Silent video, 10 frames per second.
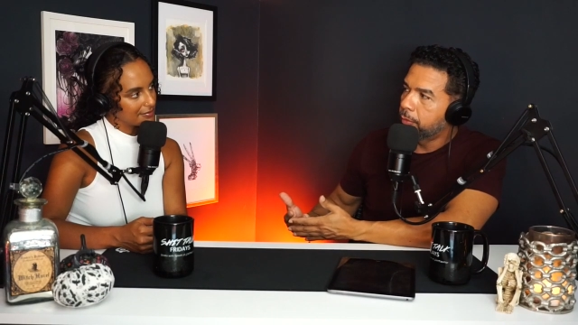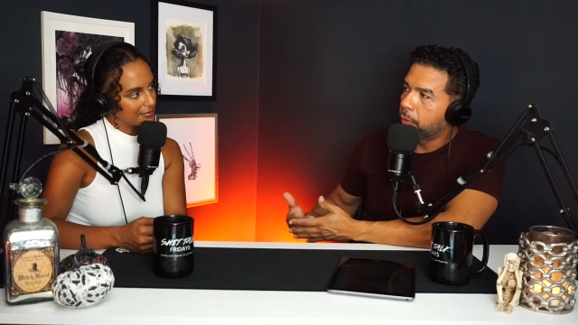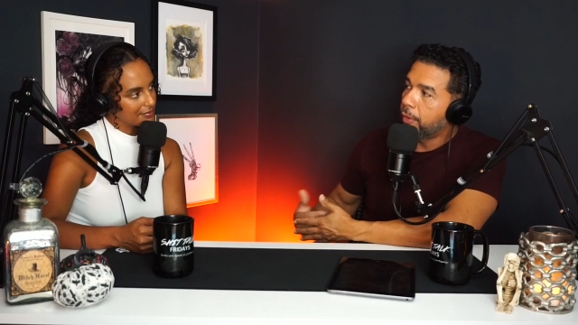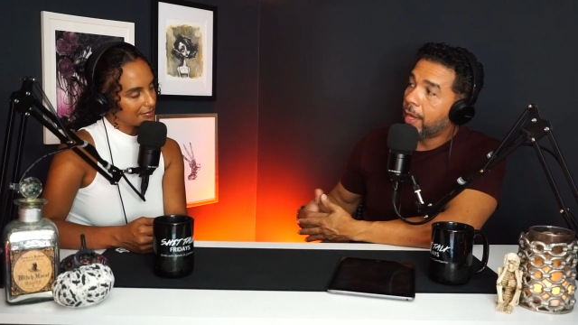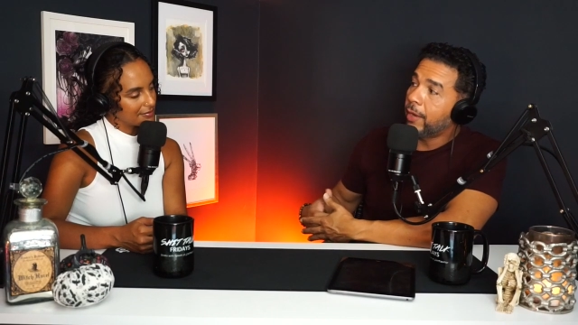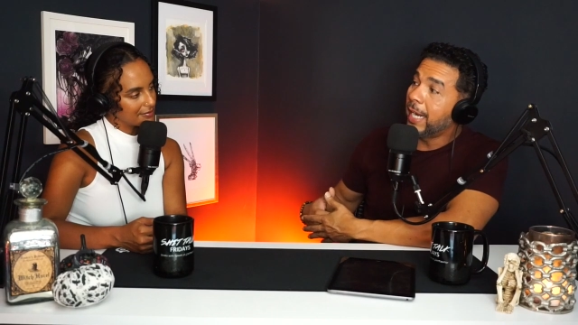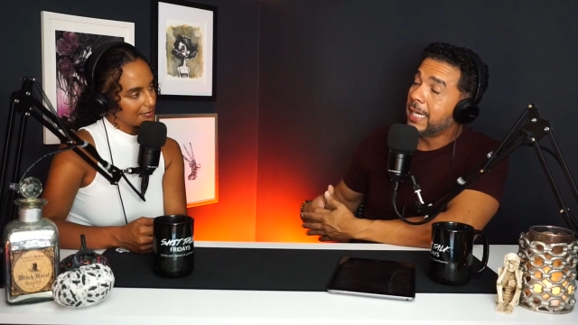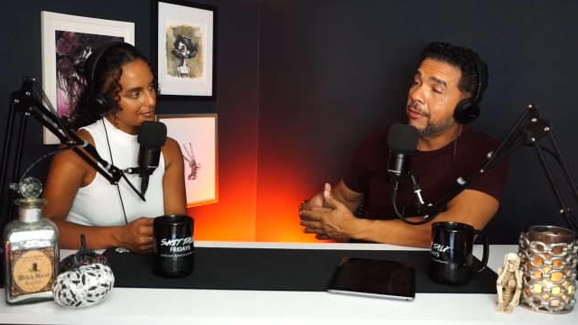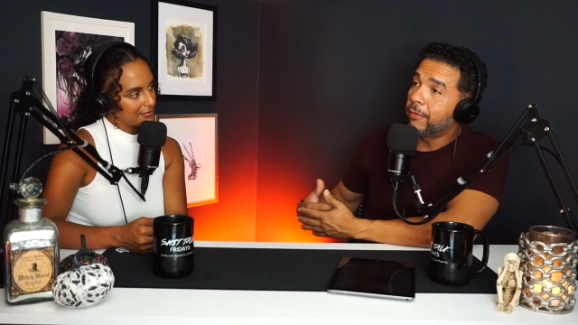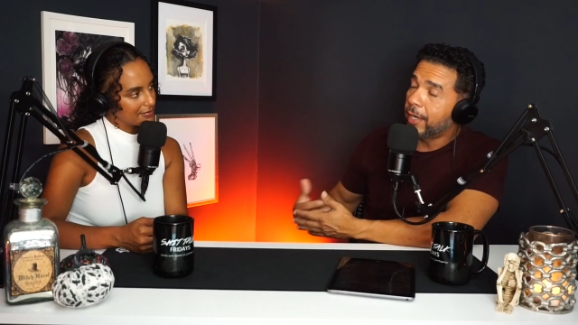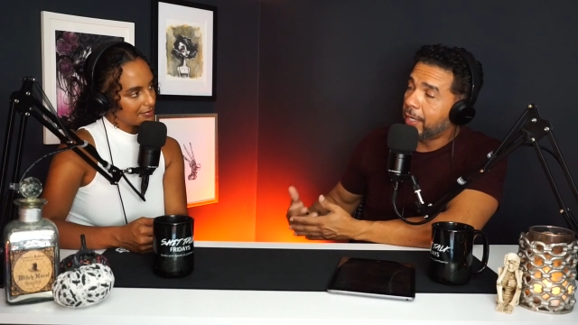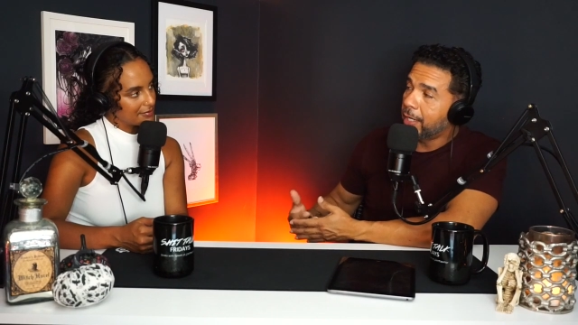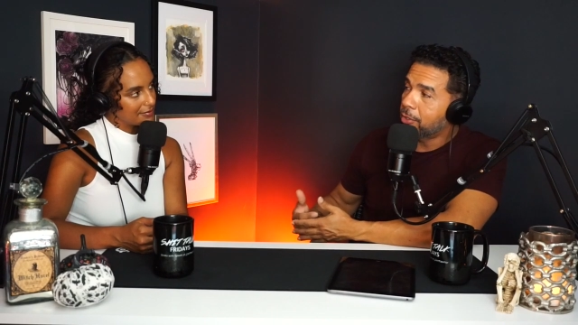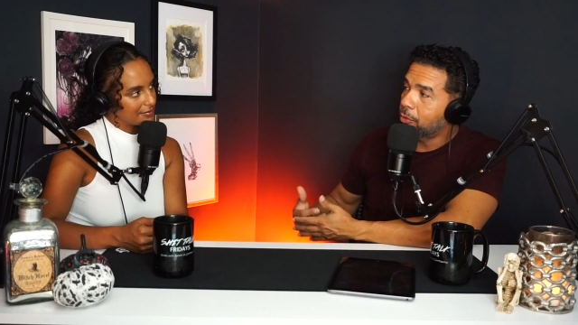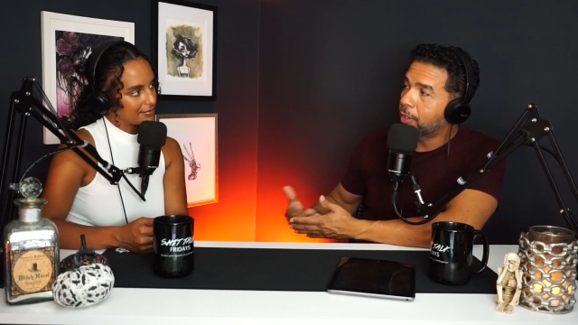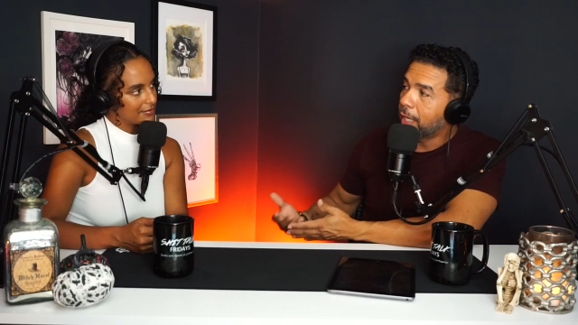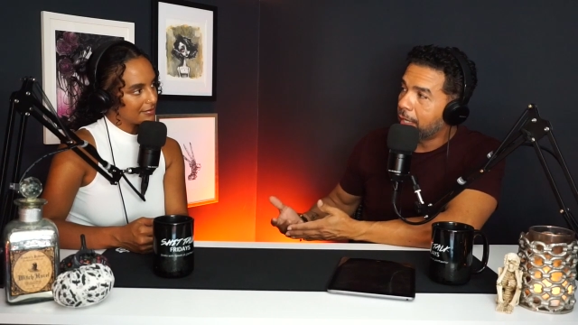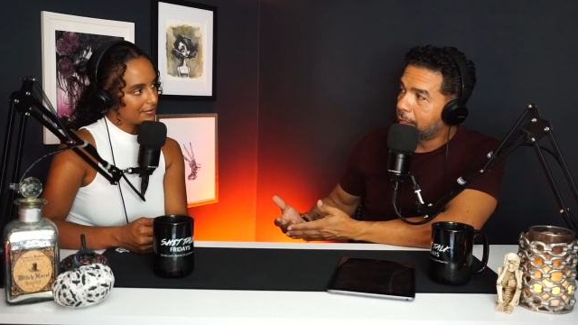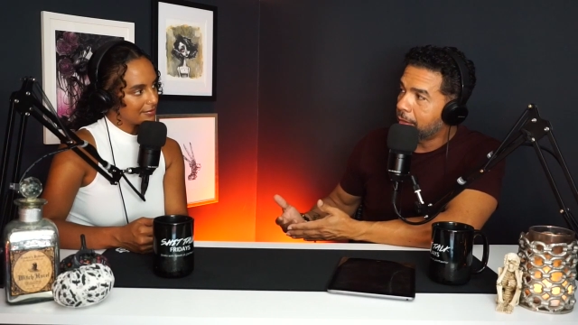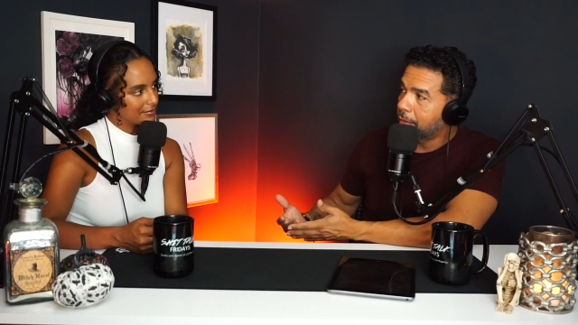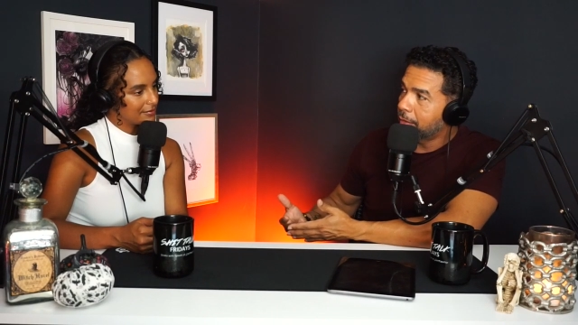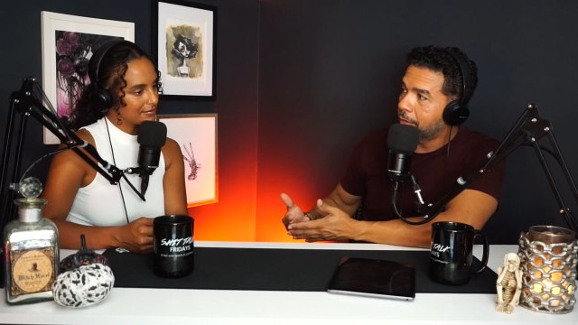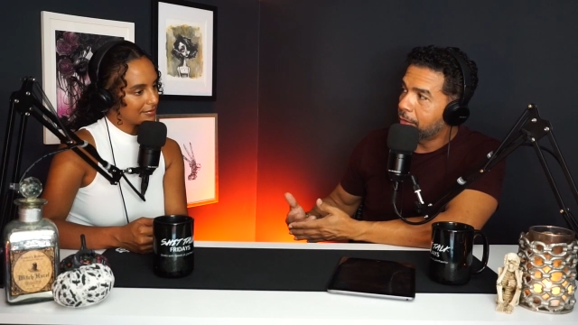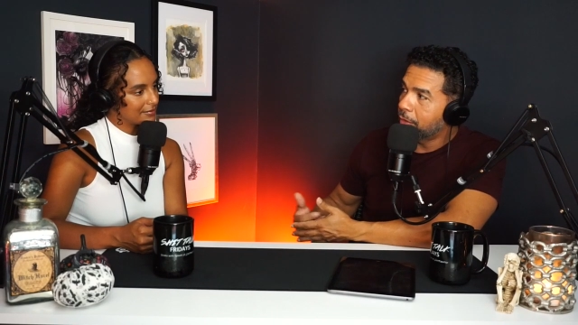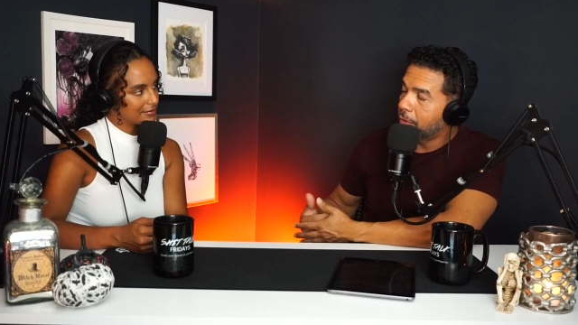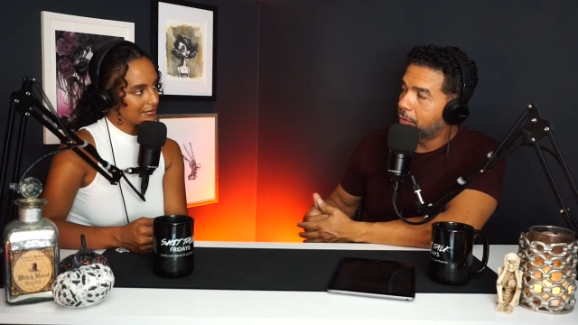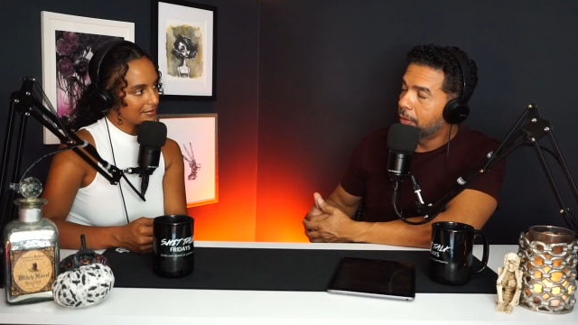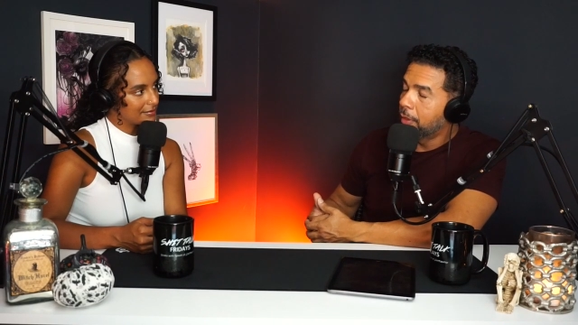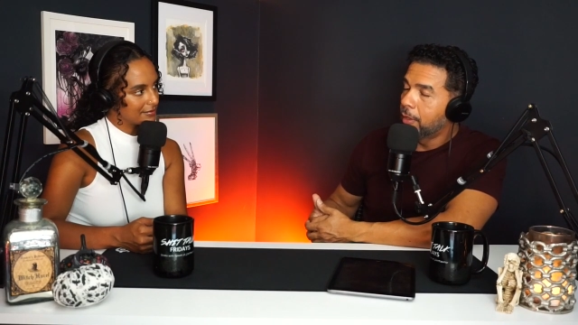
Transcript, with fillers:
Speaker 1: without any financial gain. Mm-hmm. You know,